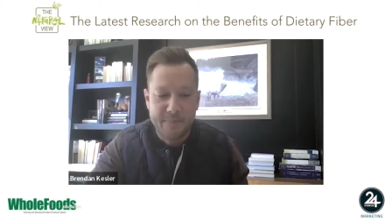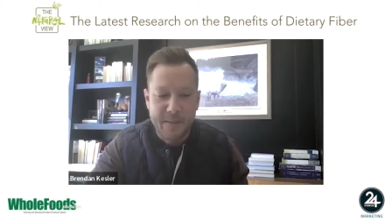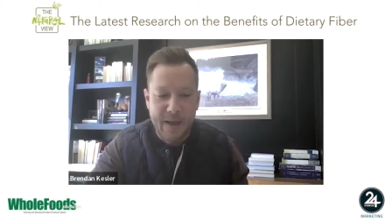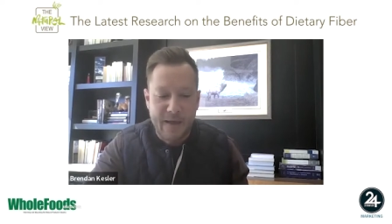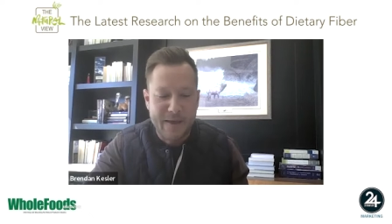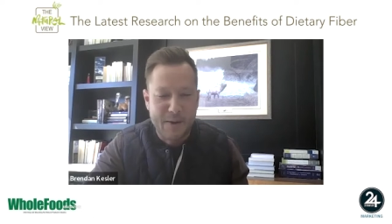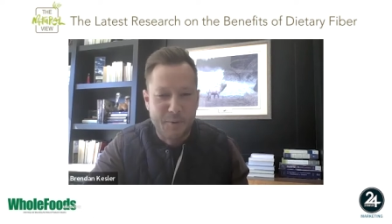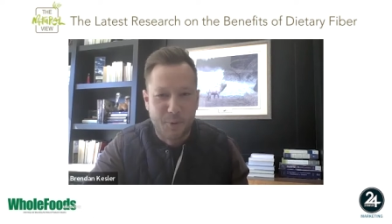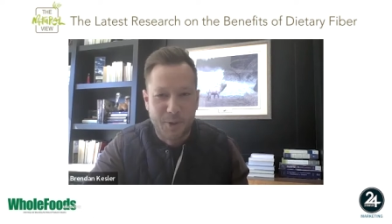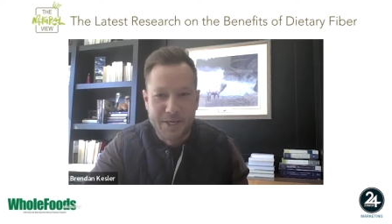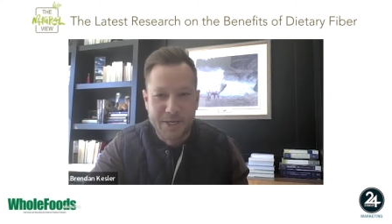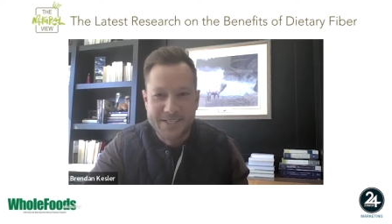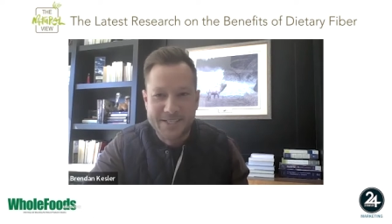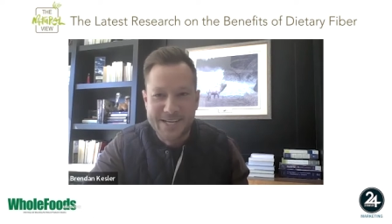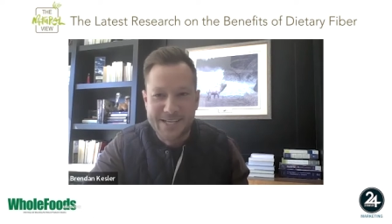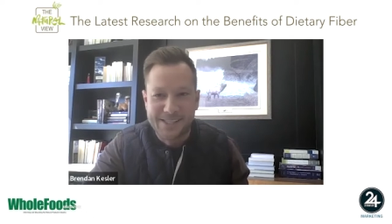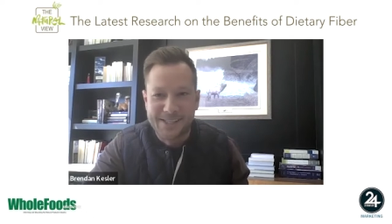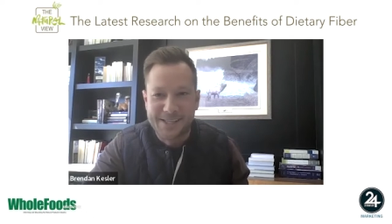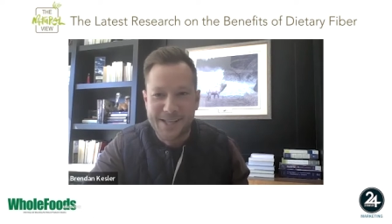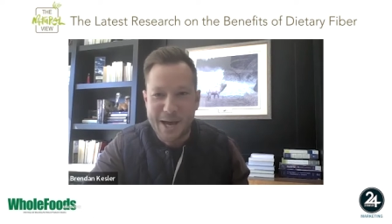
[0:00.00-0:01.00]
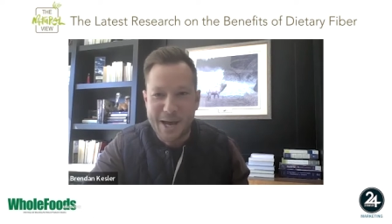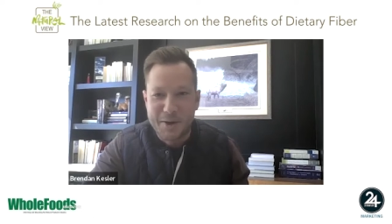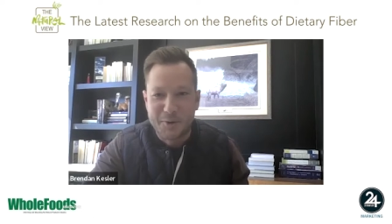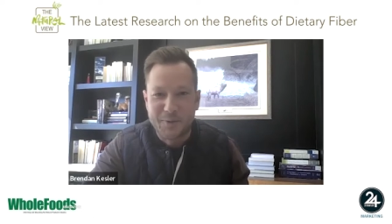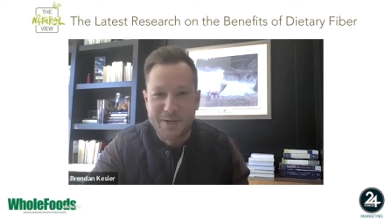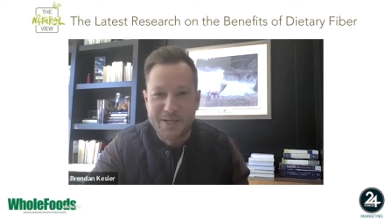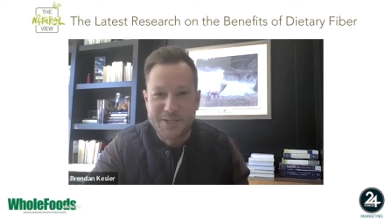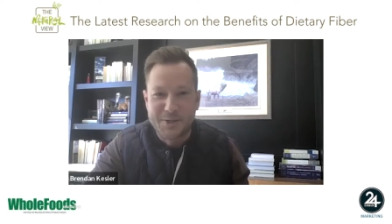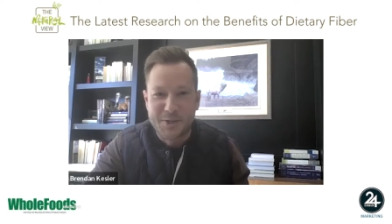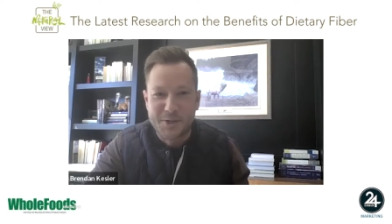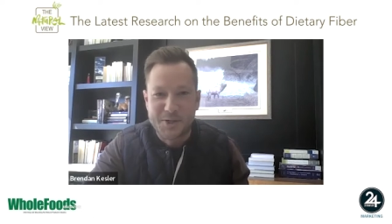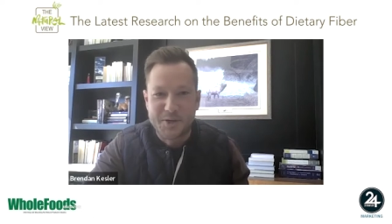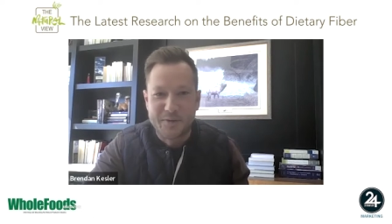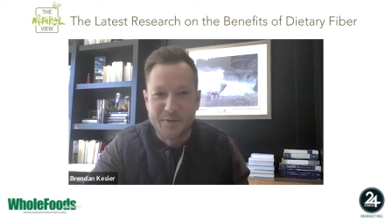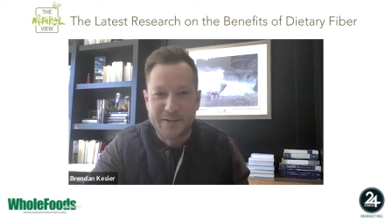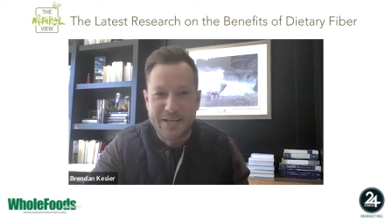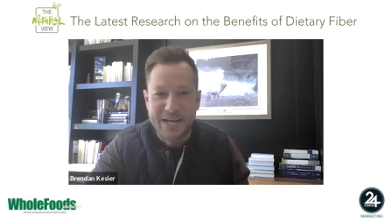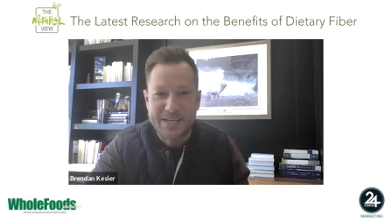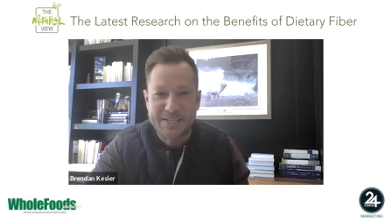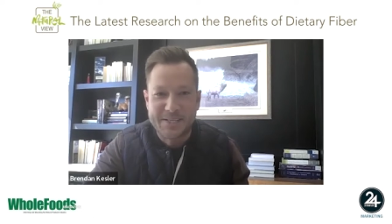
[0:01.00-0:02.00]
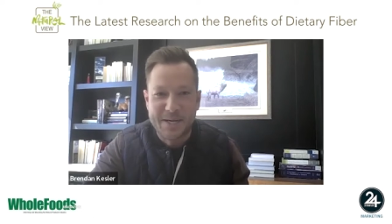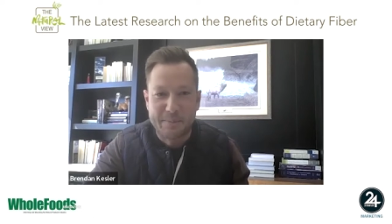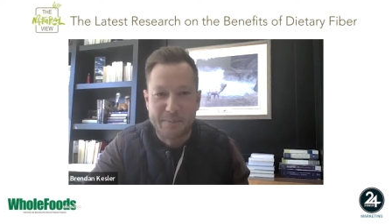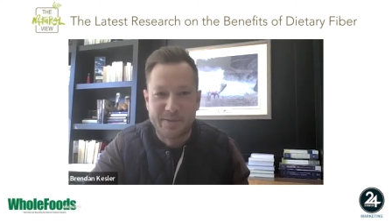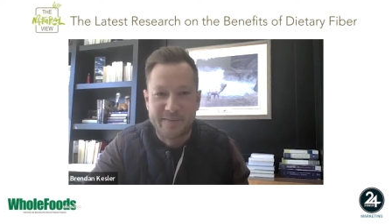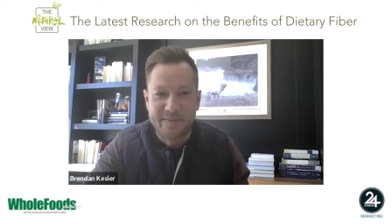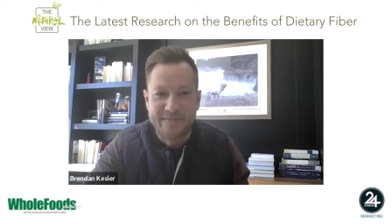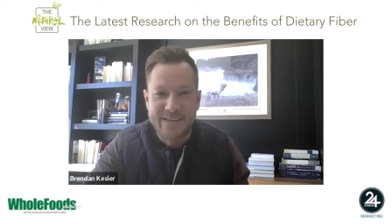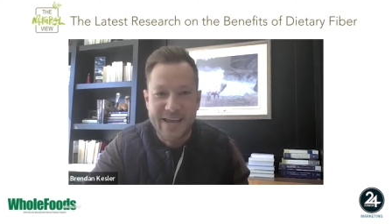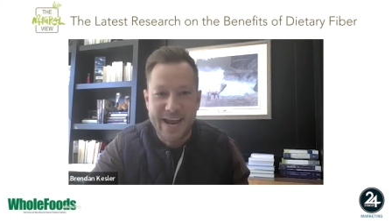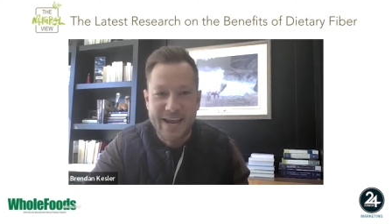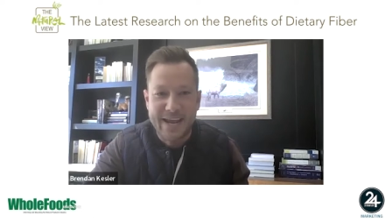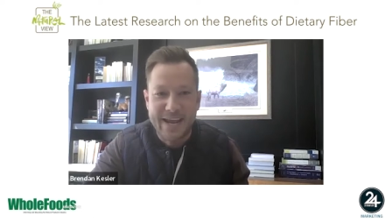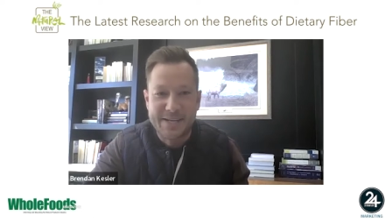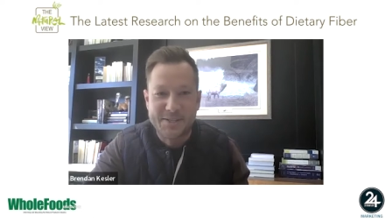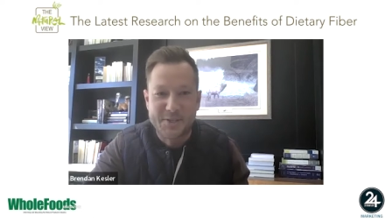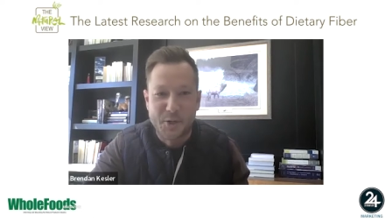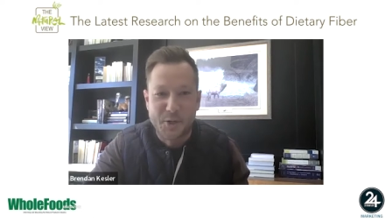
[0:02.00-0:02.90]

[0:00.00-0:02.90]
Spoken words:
we're going to see a lot of research over the next couple of decades.